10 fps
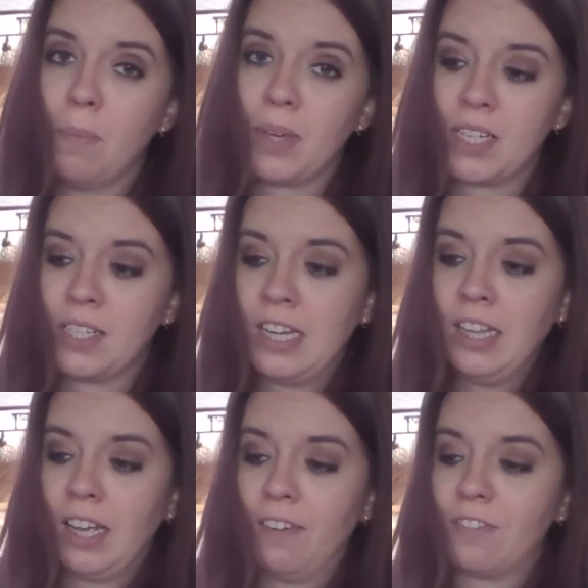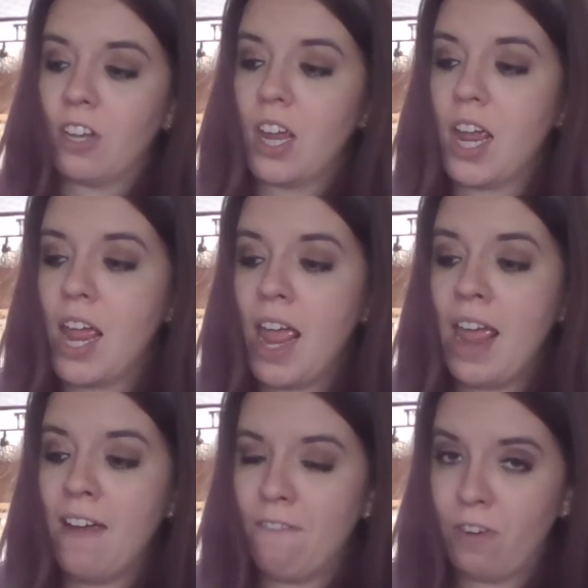because he loves
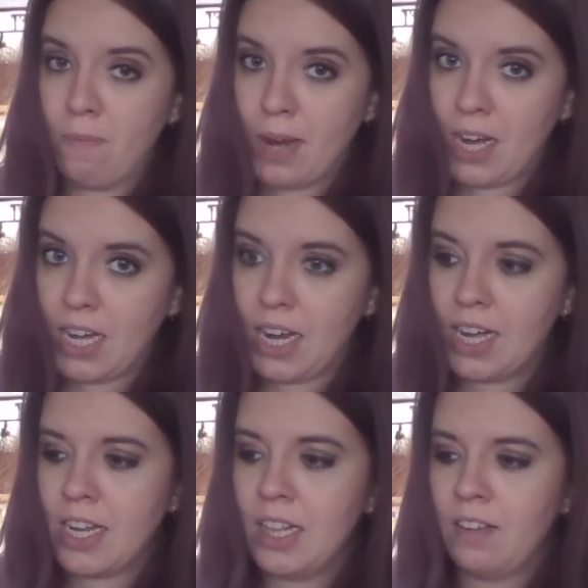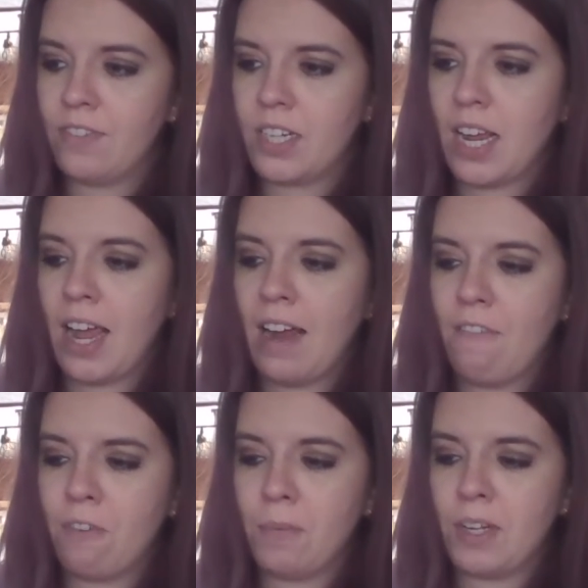everybody and he lives in
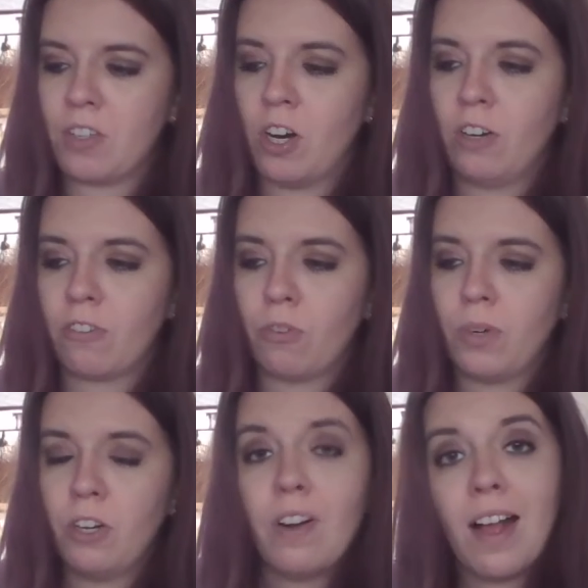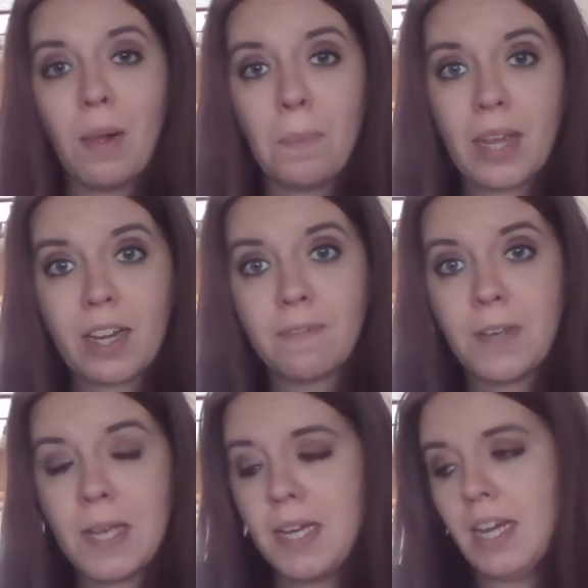everybody's heart. So when you're helping
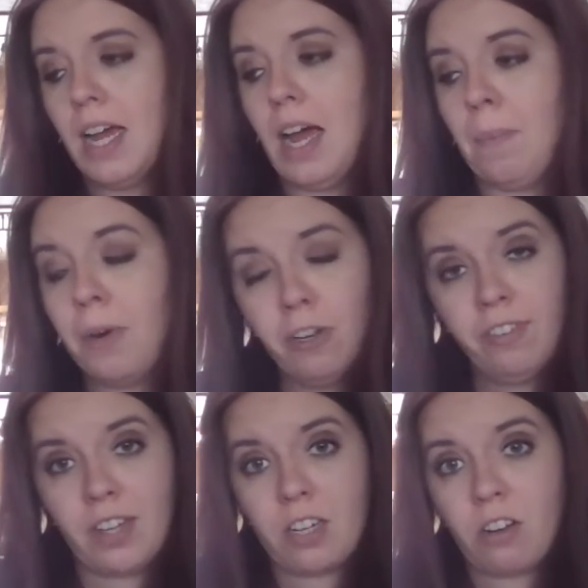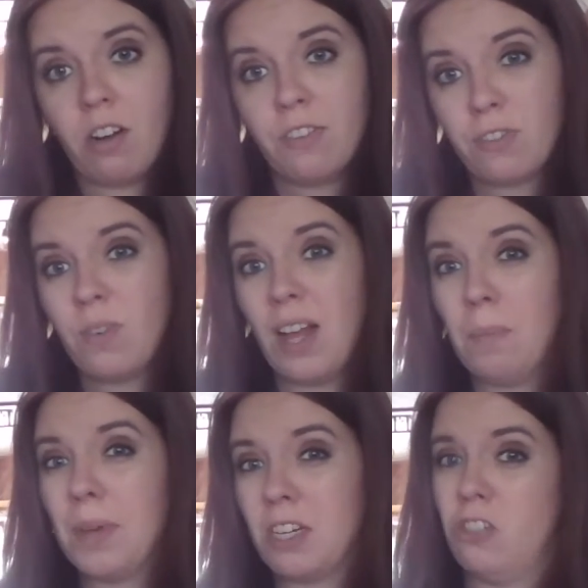a person, you're also
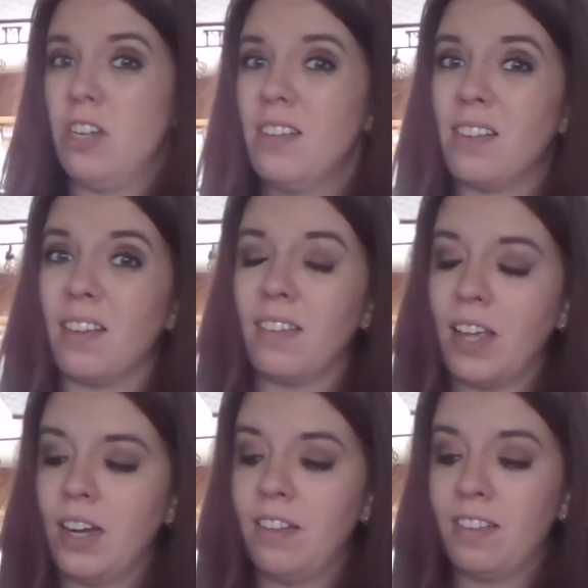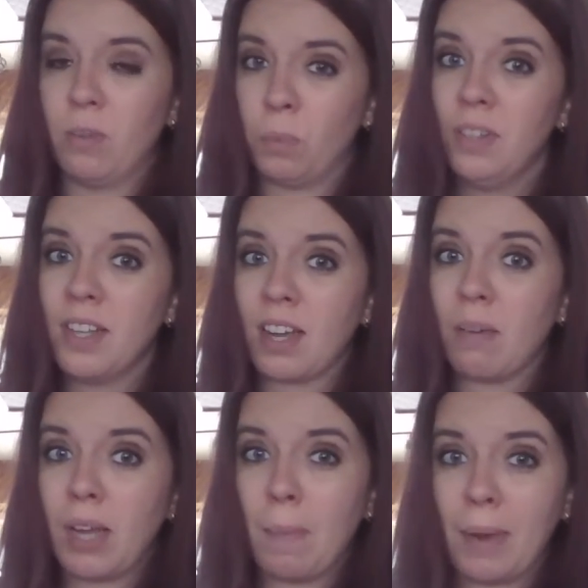helping Jesus, and it's his birthday
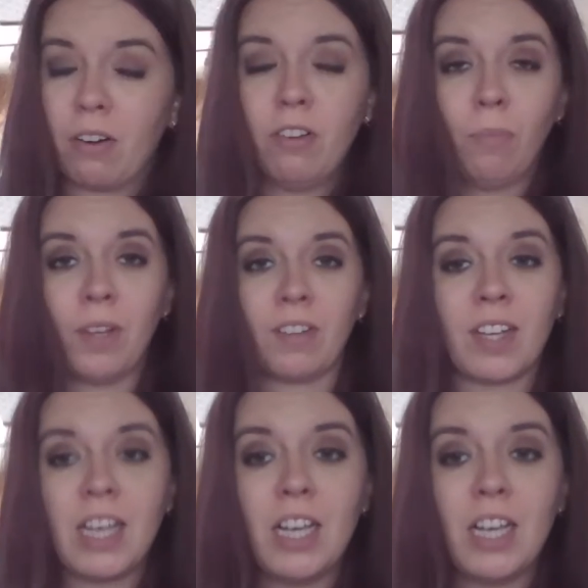coming up at Christmas.